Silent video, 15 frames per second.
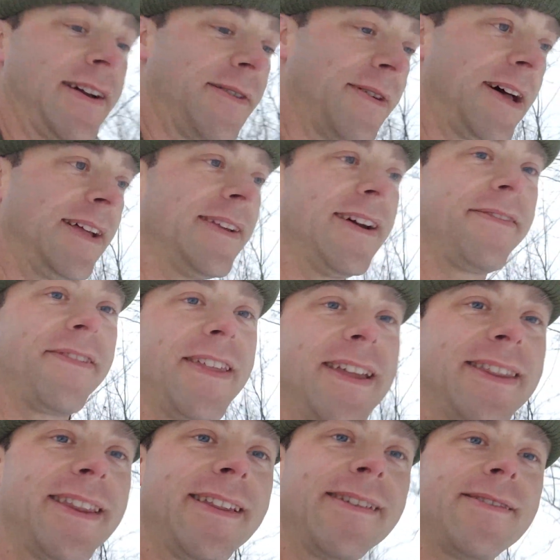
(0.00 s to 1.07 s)
well enough. And
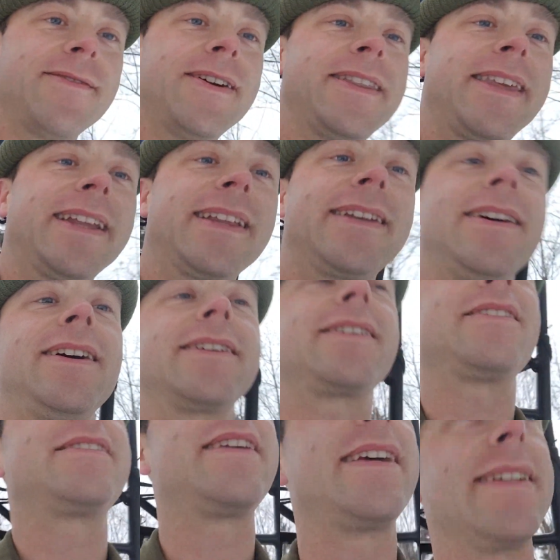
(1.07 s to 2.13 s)
then one thing the
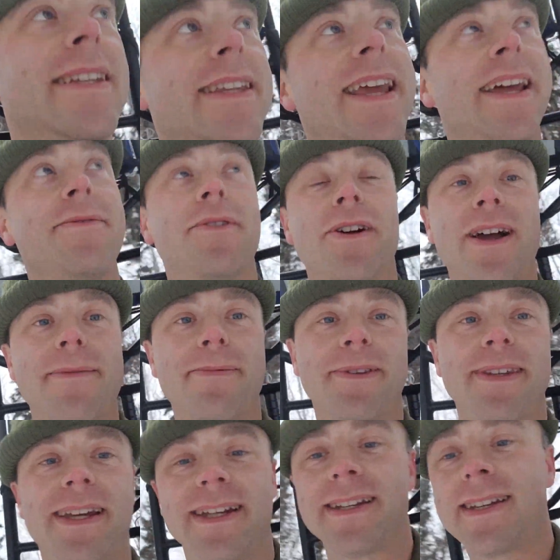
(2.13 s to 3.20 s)
doctor says at the end, well, a couple
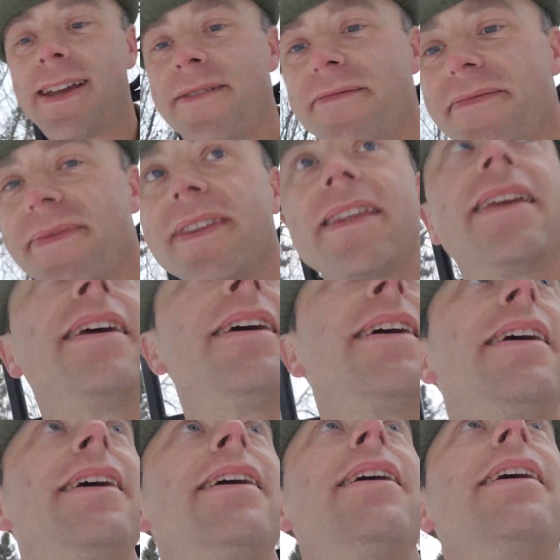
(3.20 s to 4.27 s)
things.
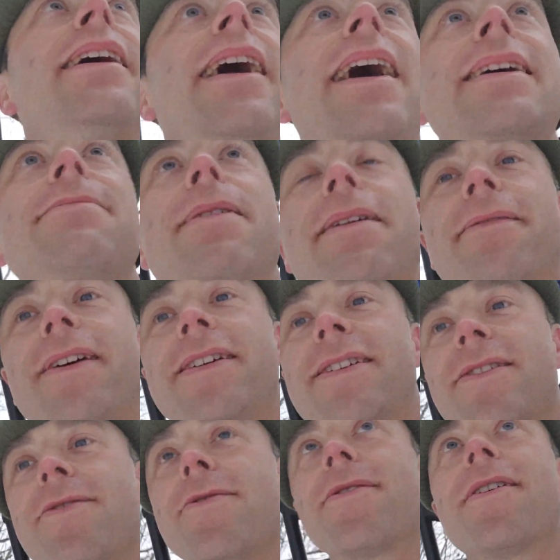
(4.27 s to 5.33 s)
He asked me if I
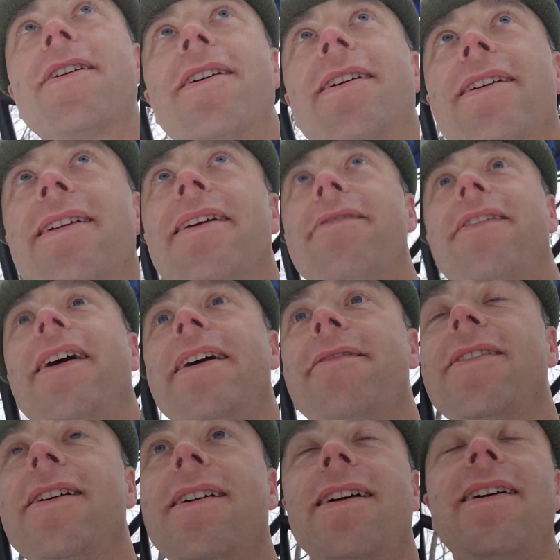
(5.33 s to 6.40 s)
snore and if I
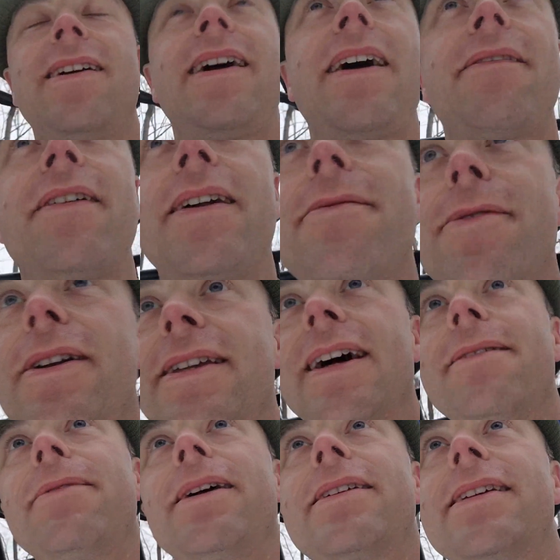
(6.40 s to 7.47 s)
ever have anyone
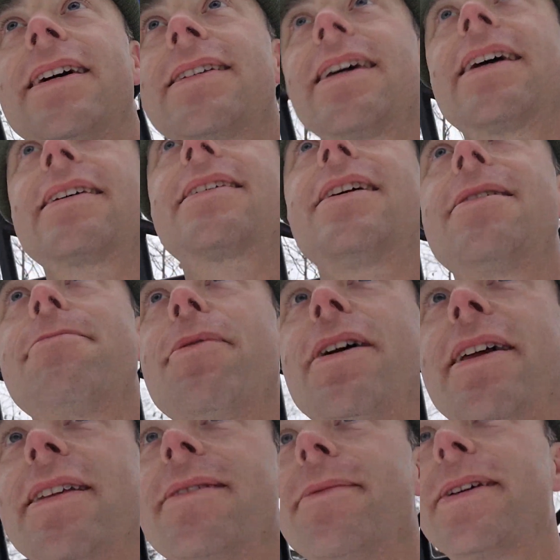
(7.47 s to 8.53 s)
tell me it sounds like I stop
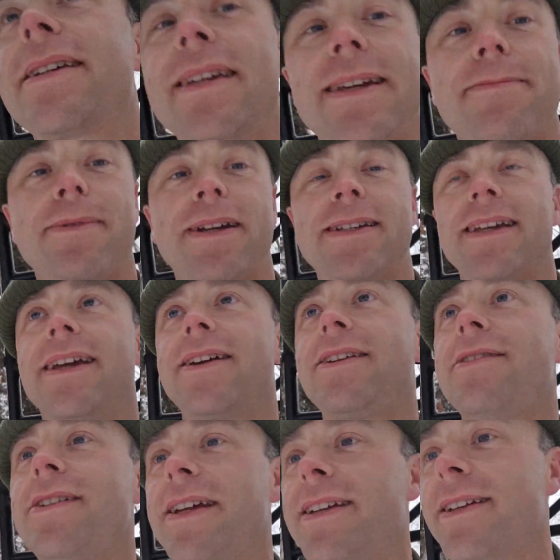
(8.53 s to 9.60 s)
breathing in my sleep. And it's like,
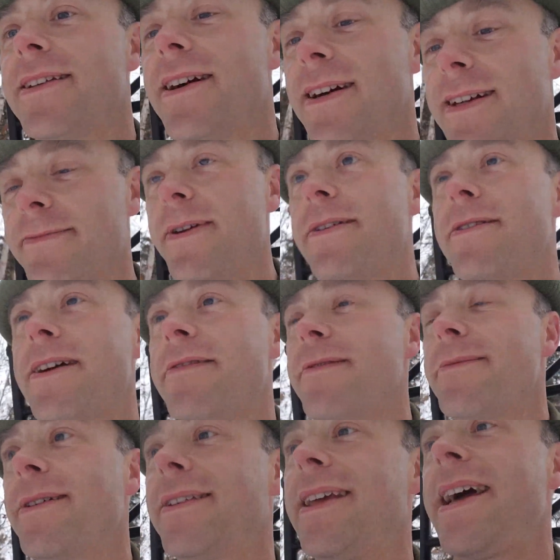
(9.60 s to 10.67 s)
you need to talk to my wife
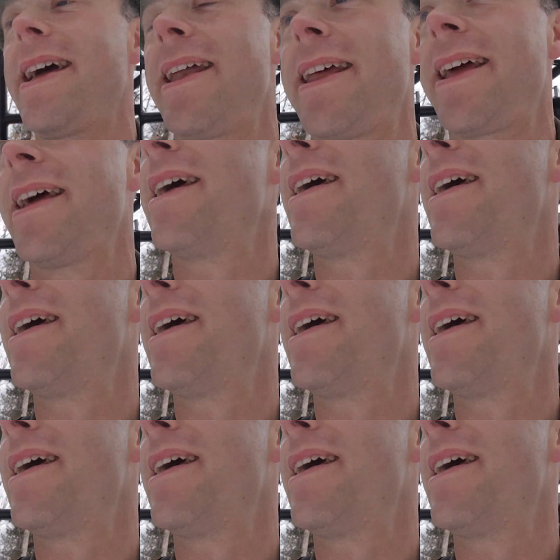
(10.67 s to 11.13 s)
about that,